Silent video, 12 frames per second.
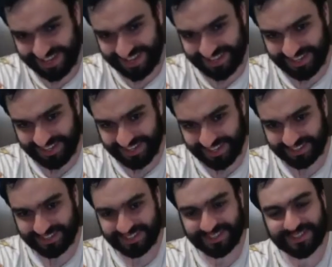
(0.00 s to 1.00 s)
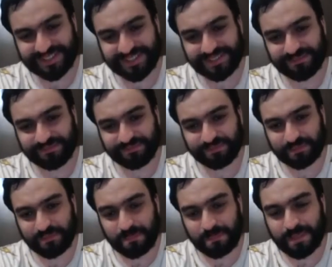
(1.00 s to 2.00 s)
Yes,
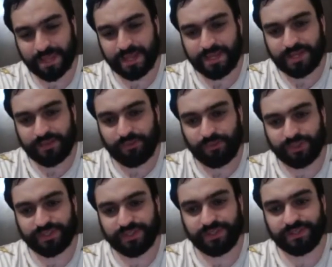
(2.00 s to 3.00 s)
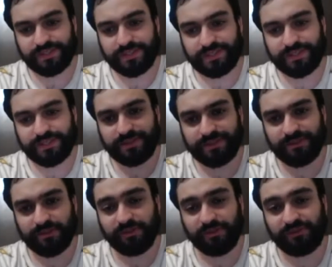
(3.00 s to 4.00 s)
this is
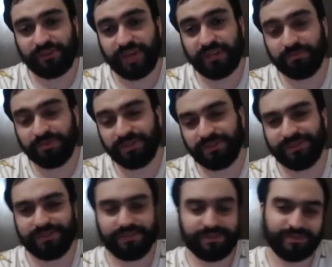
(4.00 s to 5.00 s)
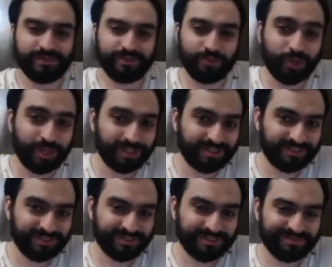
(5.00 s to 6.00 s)
the famed what?
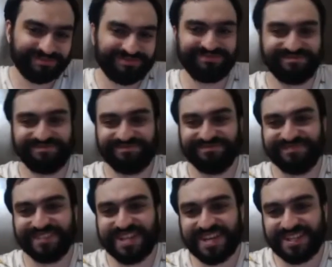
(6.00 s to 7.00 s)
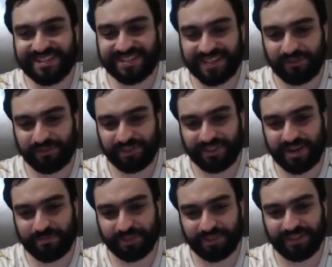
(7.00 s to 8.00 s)
Stafford
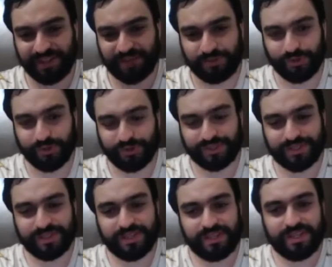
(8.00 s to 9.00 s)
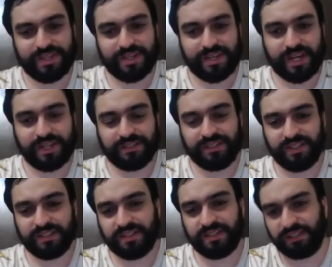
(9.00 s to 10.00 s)
Gambit, yeah, of course. And here
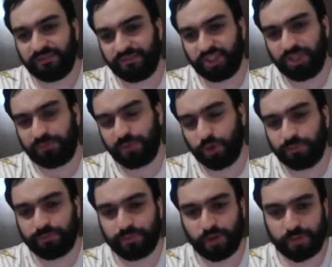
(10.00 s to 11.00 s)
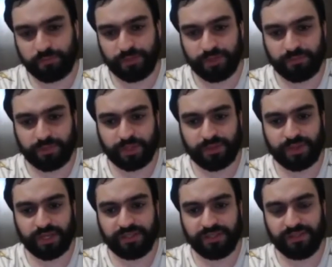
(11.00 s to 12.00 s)
it's not a fishing pole proper, but the
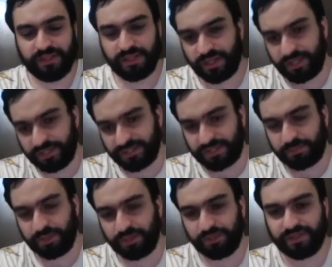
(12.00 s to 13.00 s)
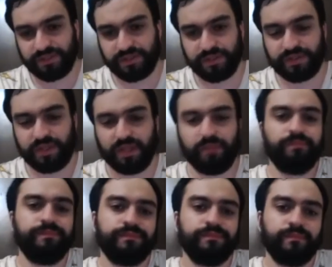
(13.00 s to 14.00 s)
idea and spirit is the same,
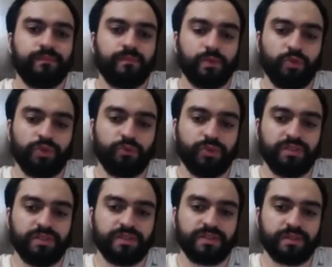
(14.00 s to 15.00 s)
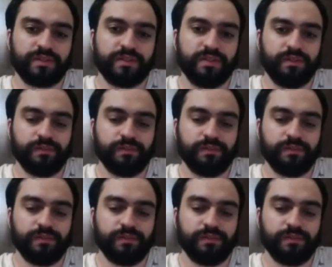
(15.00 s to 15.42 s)
with queen d6 here.